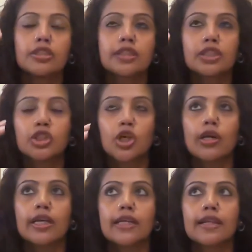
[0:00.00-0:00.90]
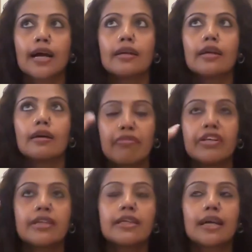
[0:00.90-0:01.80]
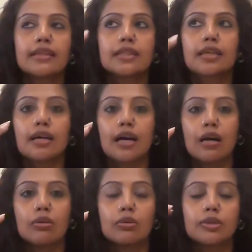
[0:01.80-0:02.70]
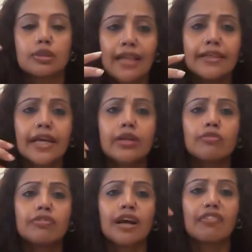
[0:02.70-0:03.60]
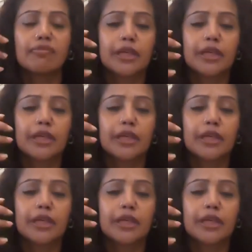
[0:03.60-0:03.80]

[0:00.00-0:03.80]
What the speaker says: Just ensuring that everything that's in our house at the end of life,